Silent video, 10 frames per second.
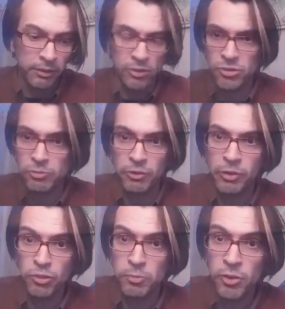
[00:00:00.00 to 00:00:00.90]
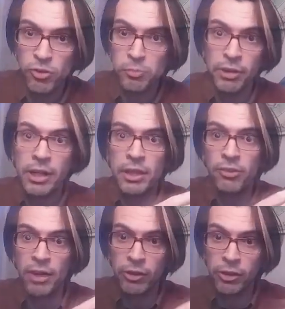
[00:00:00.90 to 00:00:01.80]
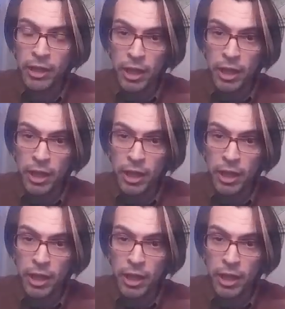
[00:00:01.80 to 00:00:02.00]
there's some very expensive brandies that are